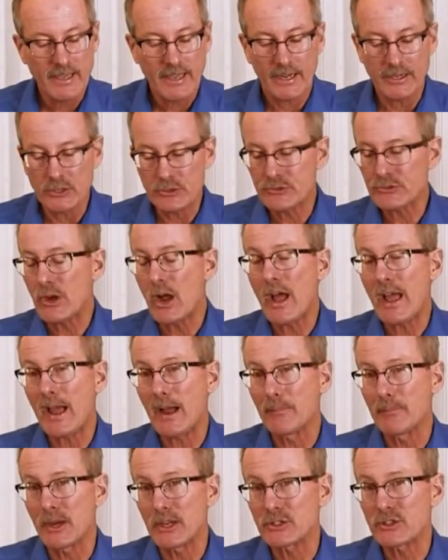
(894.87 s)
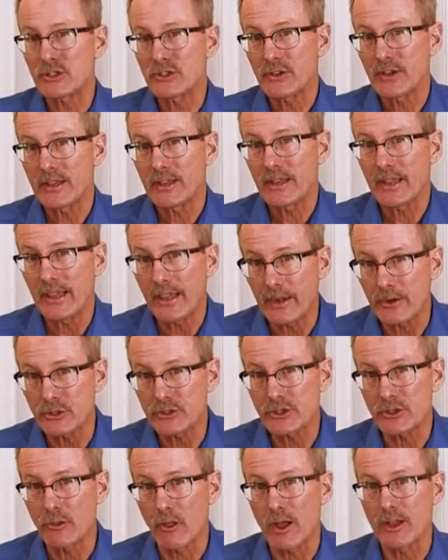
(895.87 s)
And you saw how much
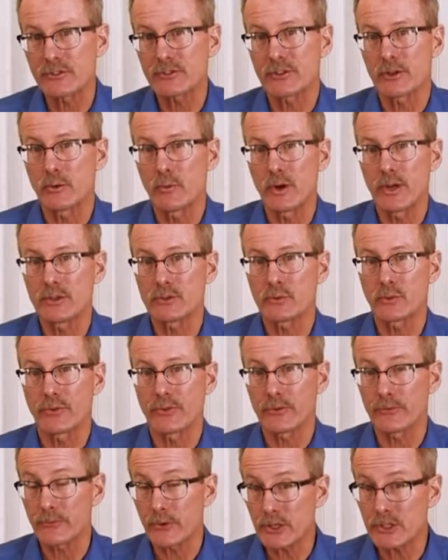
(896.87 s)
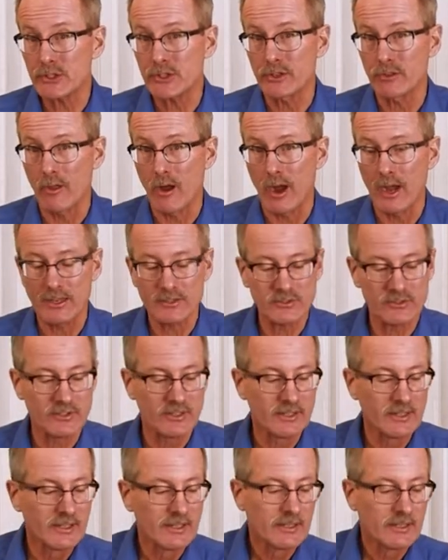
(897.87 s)
energy loss there was with the friction loss